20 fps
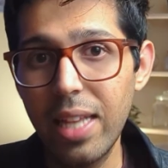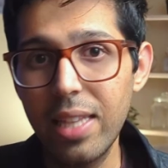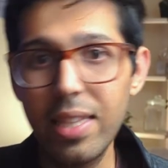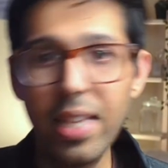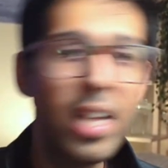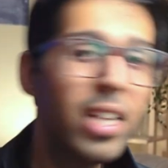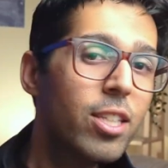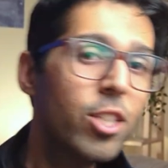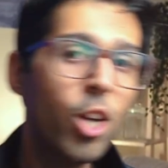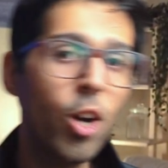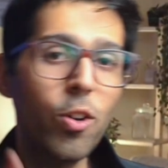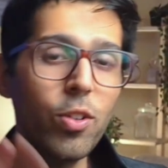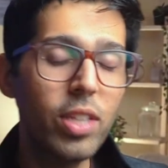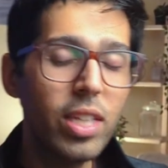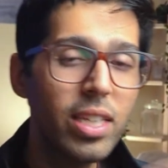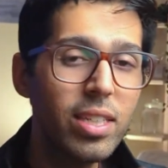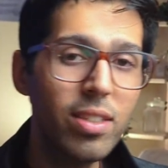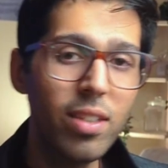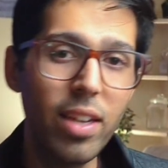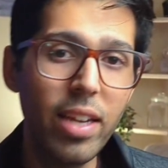And that's how
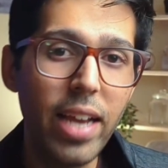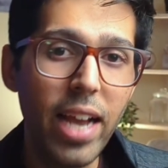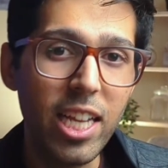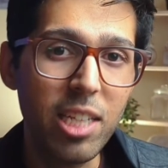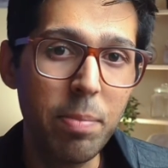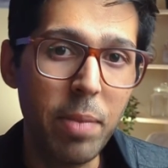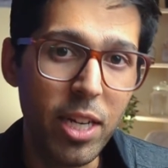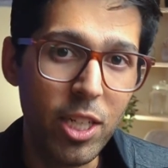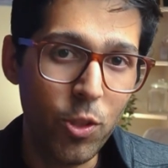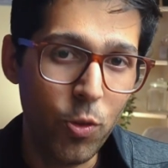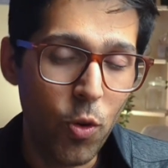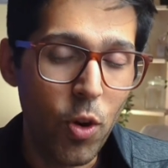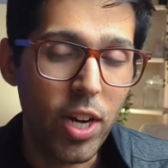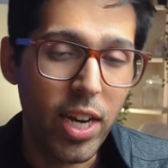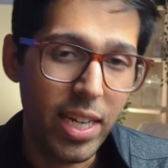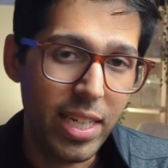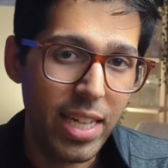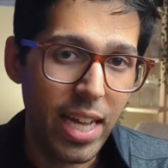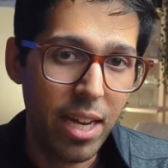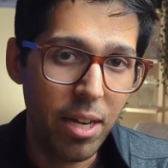these three aspects
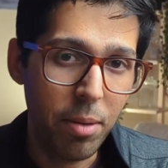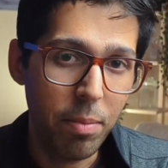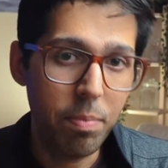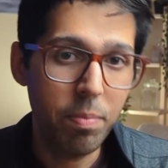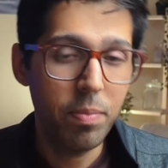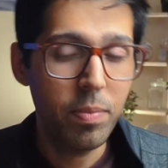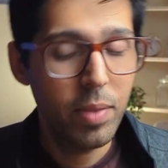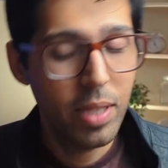work in tandem.